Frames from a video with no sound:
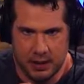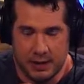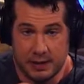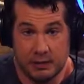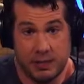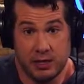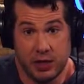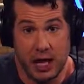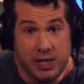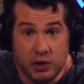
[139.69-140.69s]
That doesn't mean that the
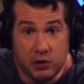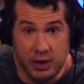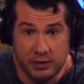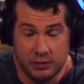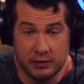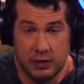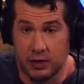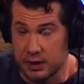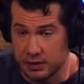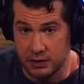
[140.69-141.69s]
consequences
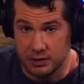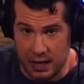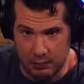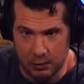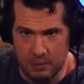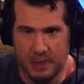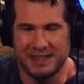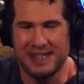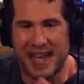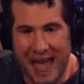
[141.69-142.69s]
are easy or desirable,
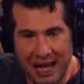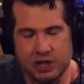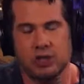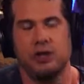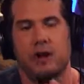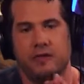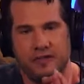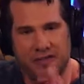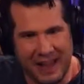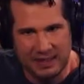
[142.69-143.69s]
but the action of
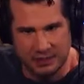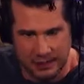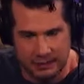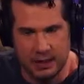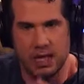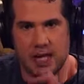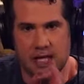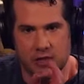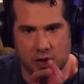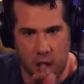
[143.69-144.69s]
failing
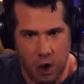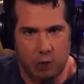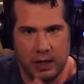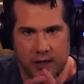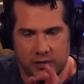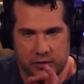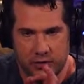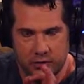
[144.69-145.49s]
is always